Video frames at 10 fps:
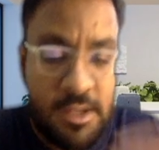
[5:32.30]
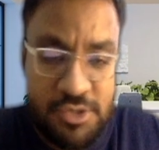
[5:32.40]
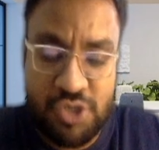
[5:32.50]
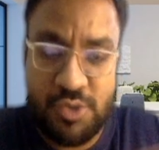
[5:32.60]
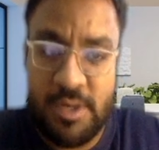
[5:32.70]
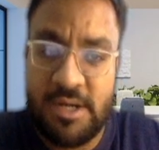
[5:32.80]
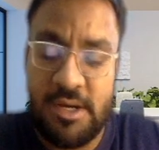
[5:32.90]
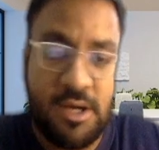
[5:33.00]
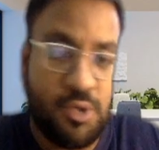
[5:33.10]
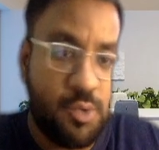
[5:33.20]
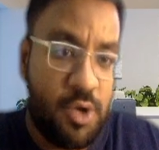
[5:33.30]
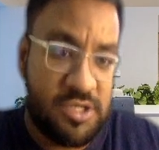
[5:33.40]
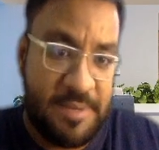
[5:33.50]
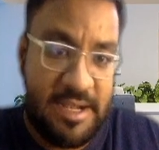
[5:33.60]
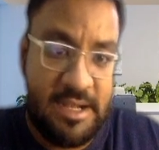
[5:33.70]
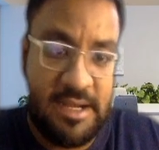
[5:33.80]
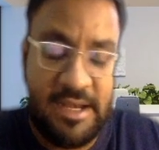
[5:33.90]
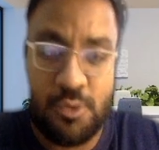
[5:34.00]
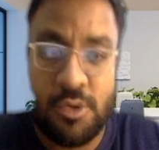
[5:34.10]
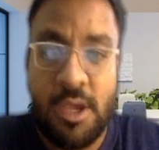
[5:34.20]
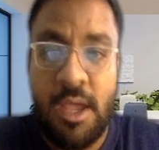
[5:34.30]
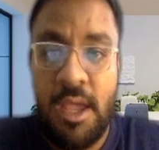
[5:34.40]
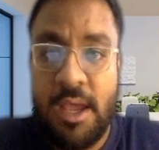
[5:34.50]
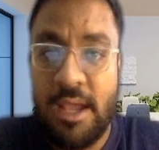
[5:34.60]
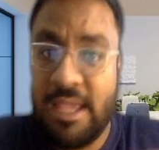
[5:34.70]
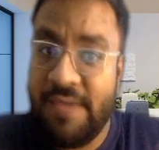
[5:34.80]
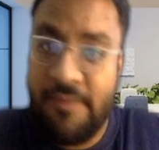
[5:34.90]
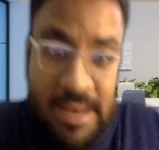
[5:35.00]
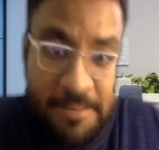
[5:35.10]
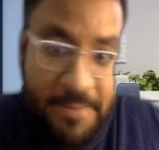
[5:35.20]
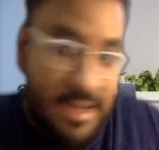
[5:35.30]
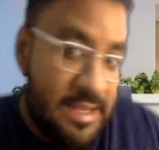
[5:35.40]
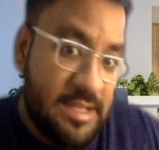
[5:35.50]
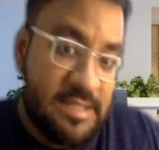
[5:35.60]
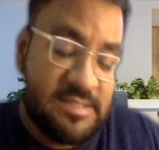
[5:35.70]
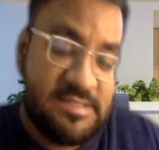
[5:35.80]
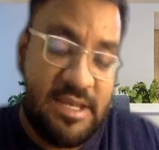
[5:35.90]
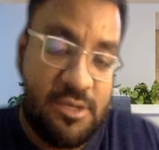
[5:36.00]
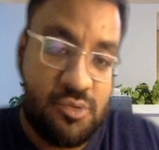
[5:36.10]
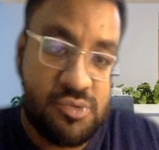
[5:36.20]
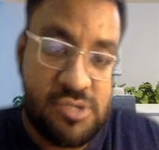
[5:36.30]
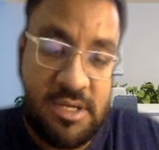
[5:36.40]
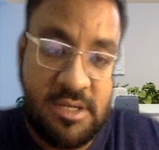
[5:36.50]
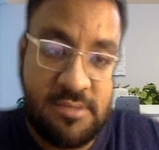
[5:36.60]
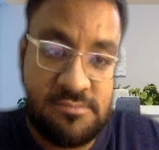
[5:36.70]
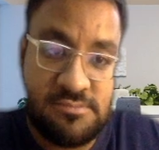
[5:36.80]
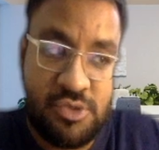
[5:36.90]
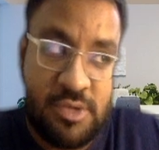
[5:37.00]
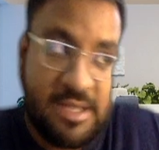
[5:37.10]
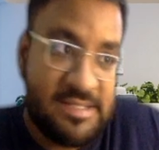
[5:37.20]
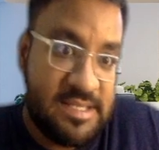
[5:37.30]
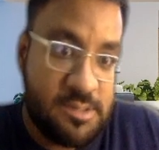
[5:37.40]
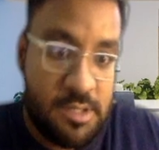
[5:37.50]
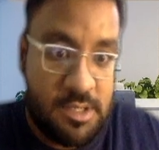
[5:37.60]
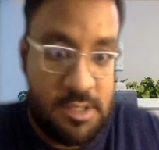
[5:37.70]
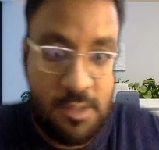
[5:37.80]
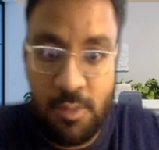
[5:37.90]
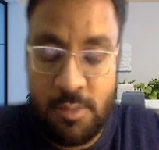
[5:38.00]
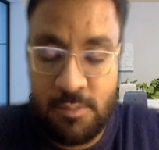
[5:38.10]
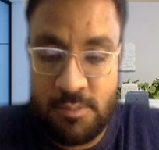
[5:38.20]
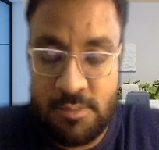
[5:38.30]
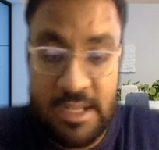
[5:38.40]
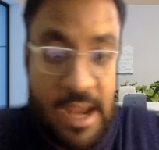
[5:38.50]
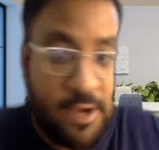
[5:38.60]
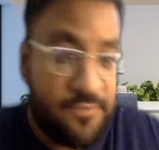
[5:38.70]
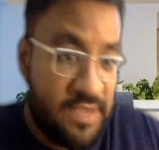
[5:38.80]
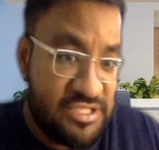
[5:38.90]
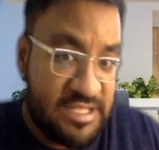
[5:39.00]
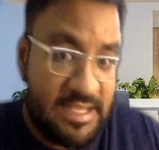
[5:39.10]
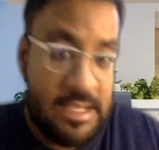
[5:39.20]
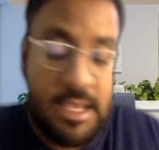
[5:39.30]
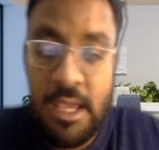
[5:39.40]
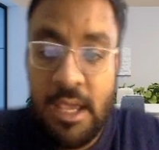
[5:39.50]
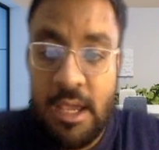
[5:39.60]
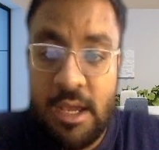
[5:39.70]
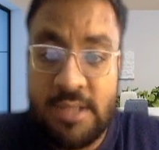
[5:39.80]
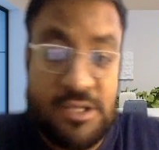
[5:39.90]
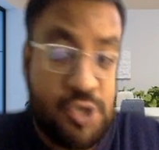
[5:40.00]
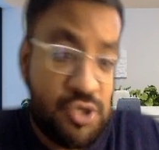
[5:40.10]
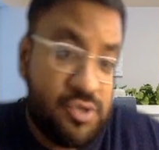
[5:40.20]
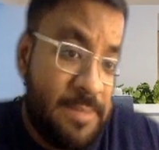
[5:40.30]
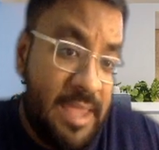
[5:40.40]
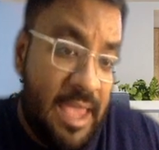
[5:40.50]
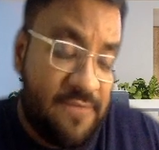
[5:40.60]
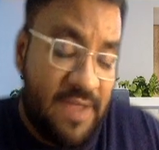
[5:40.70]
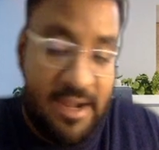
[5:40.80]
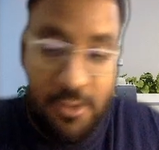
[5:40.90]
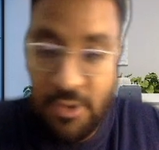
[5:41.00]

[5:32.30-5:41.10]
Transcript: Joshua to a hospital? Did you give him any painkillers? Did you assess the kind of injury that Joshua may have had?